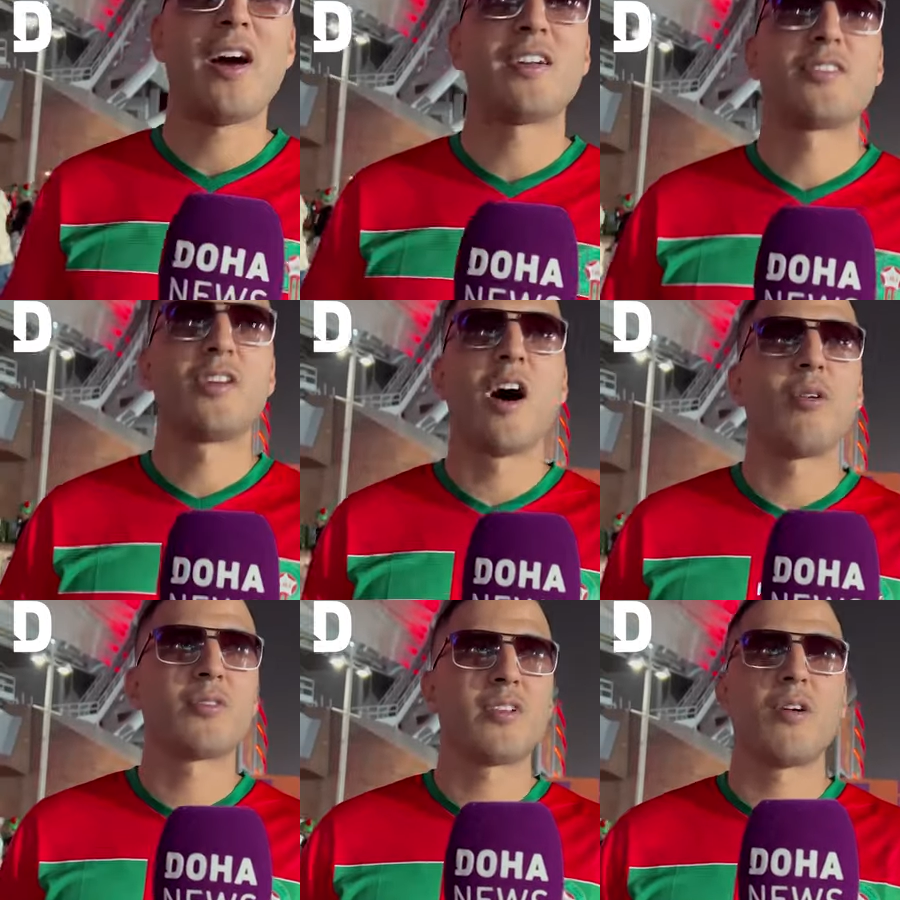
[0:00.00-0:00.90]
are
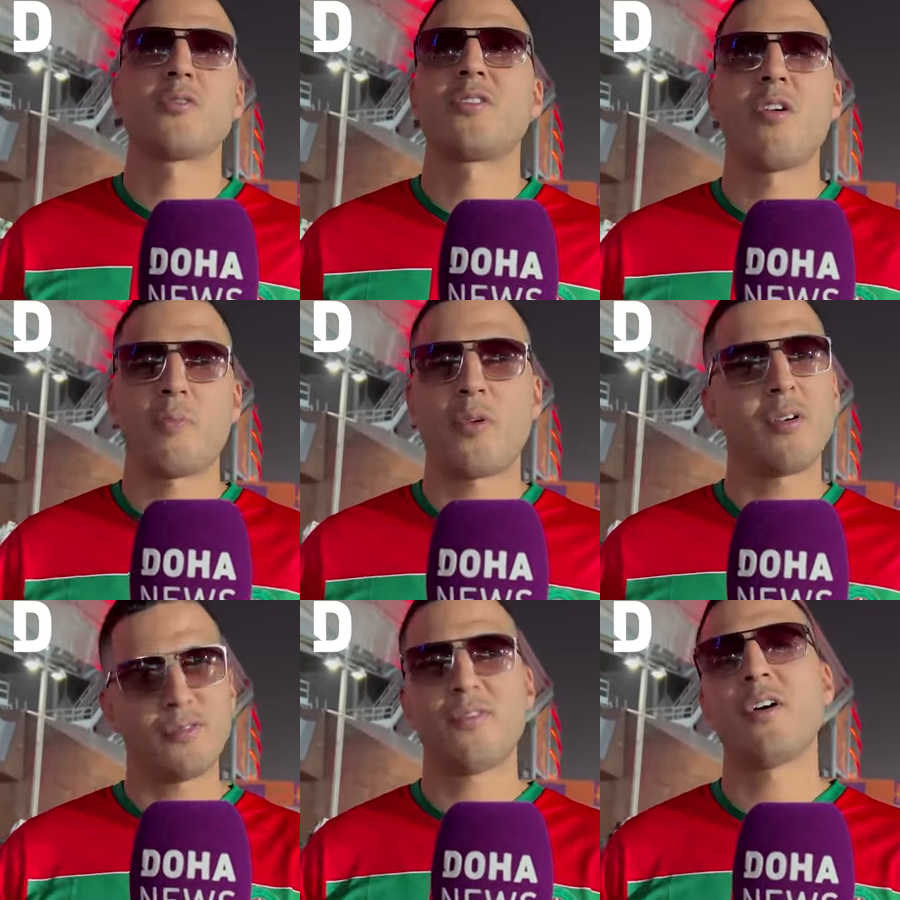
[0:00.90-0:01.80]
so
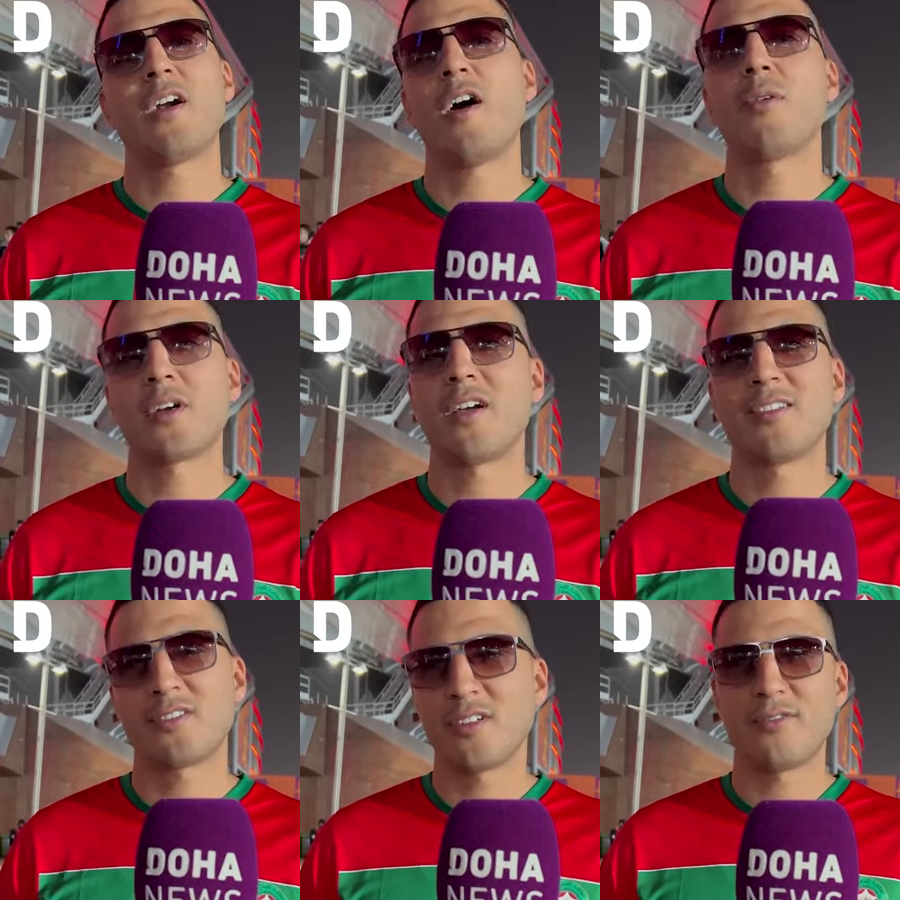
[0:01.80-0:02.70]
proud for our
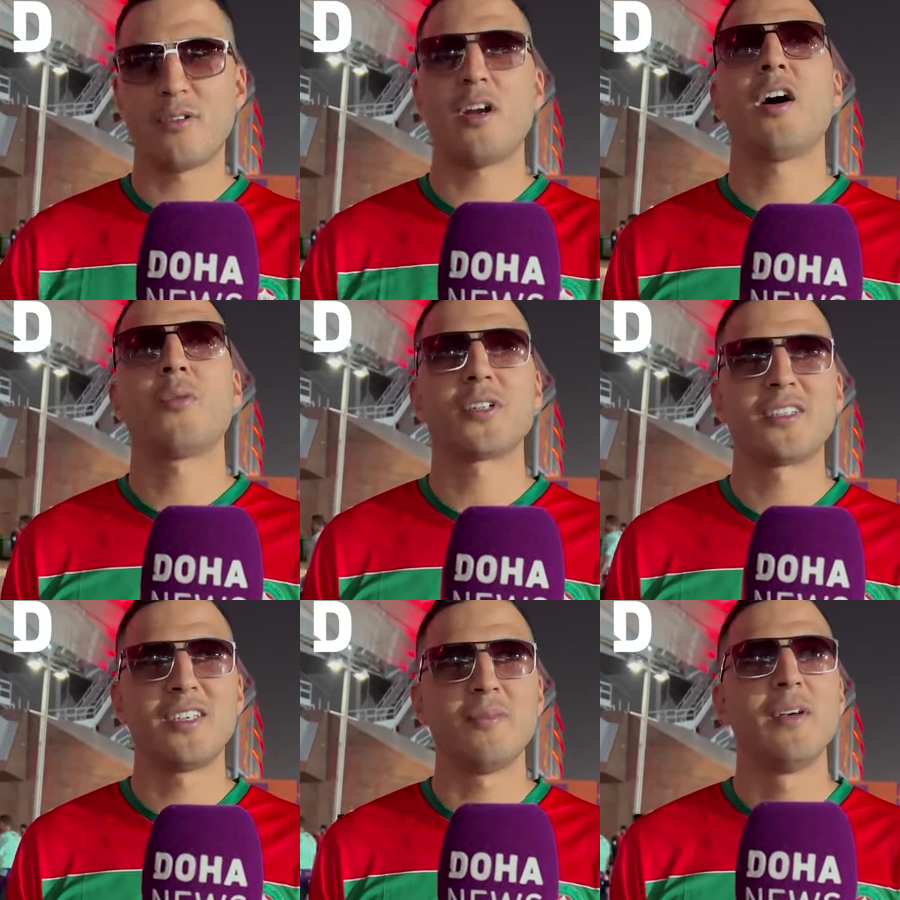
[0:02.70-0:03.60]
country, for our
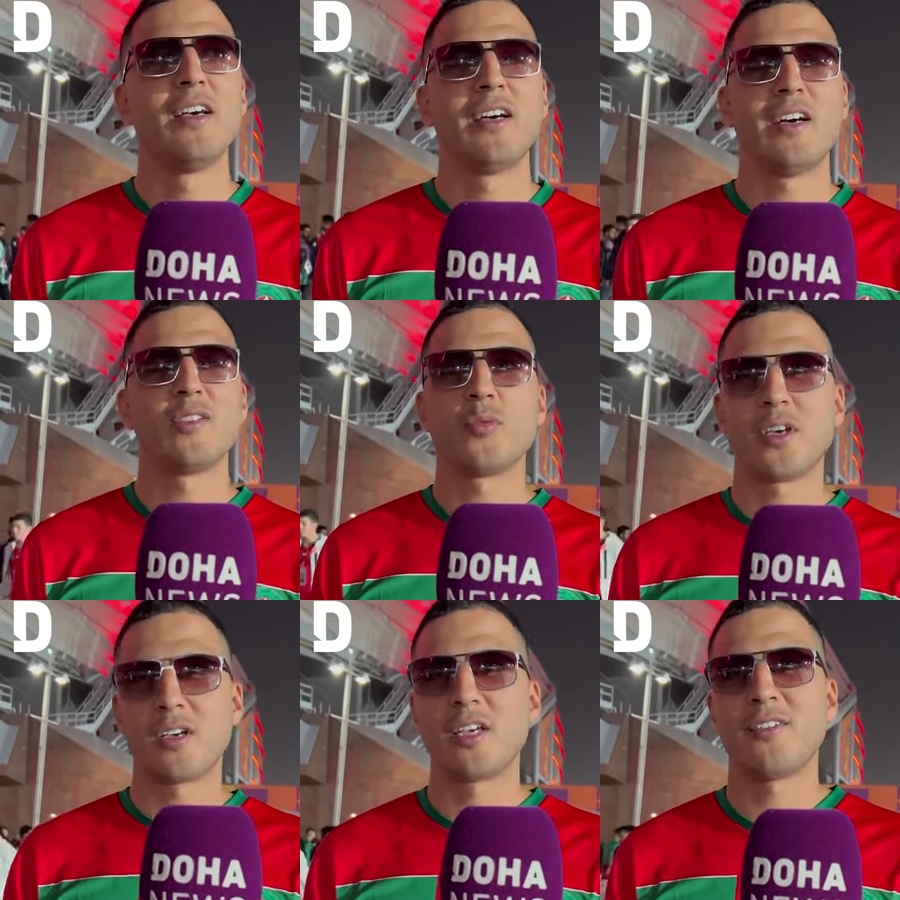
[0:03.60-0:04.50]
team. And
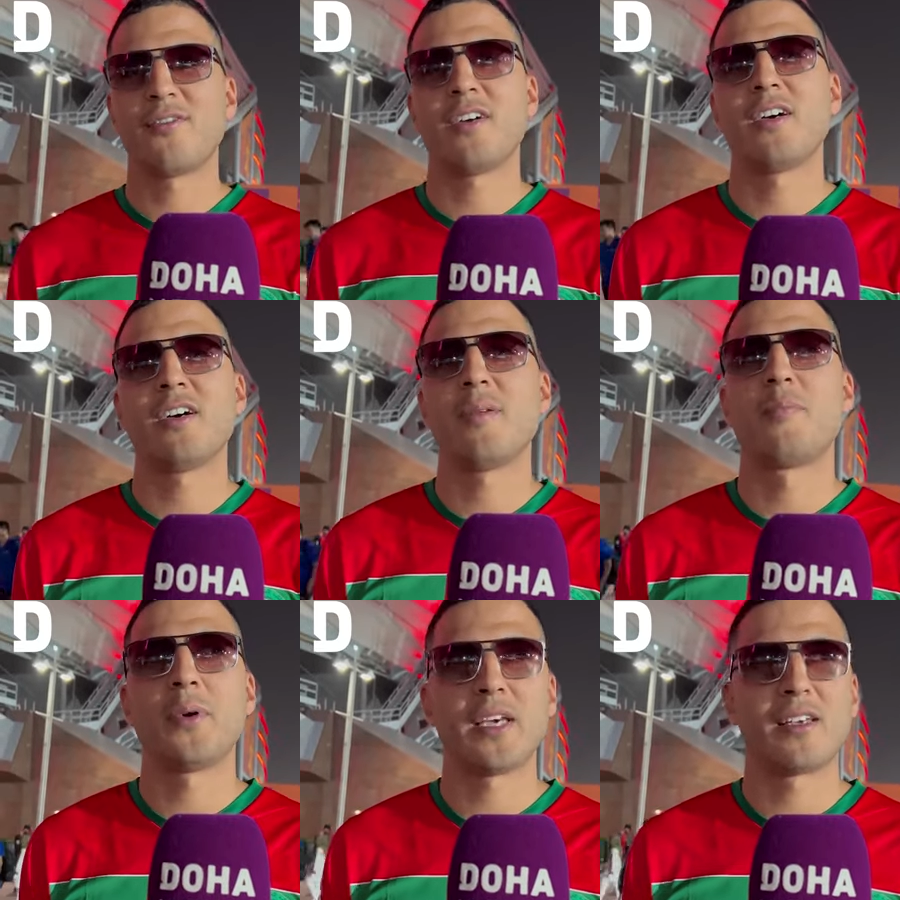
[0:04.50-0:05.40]
we give
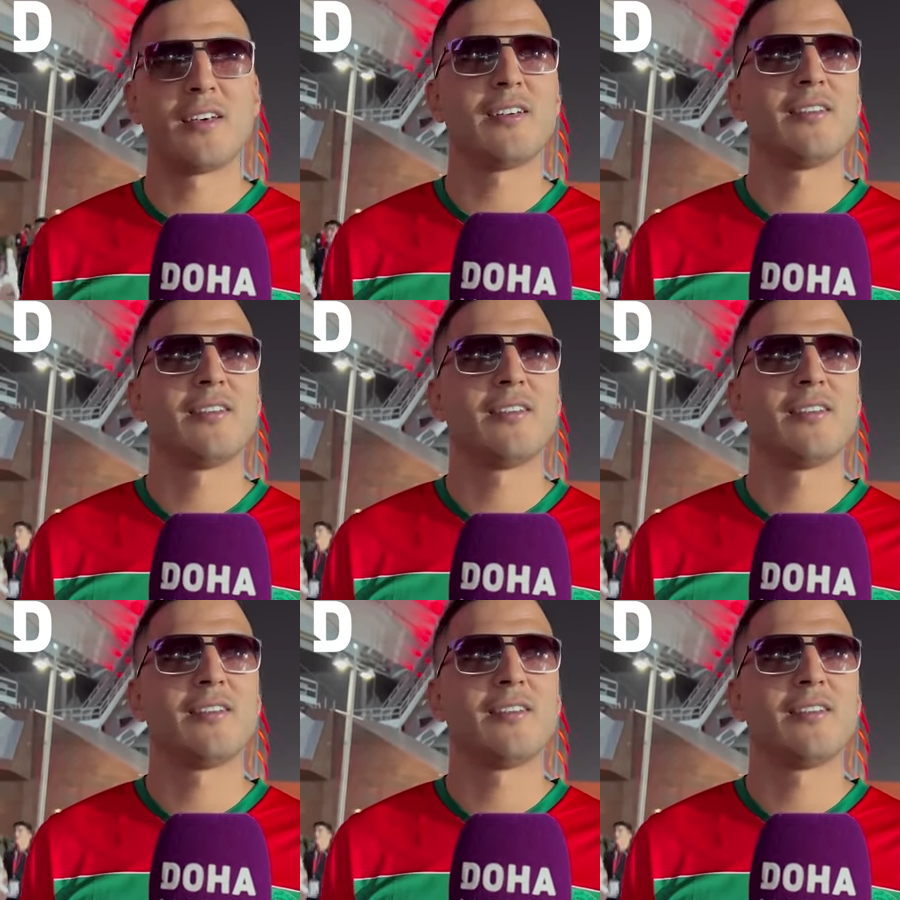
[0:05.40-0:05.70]
a big,